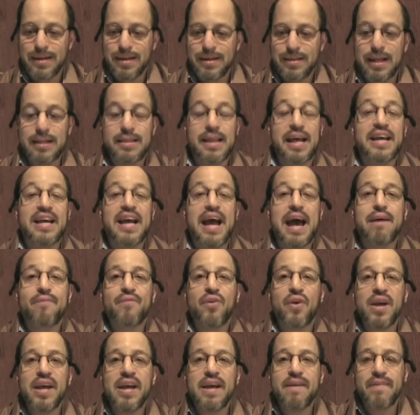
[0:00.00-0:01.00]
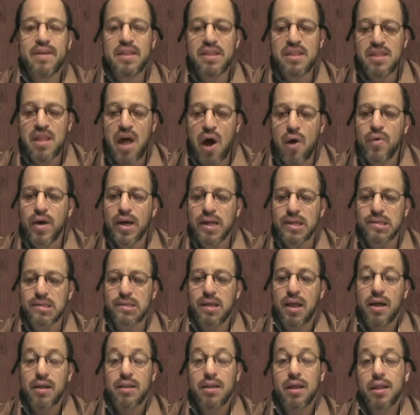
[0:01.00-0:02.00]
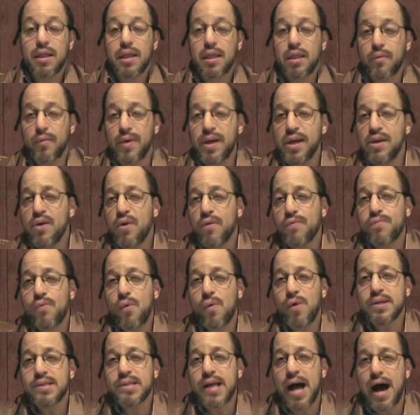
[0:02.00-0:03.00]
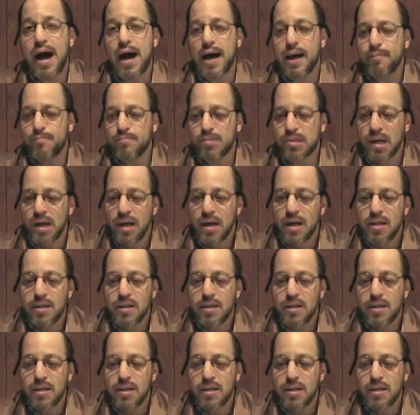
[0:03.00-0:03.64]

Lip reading: that they never even noticed the three or four times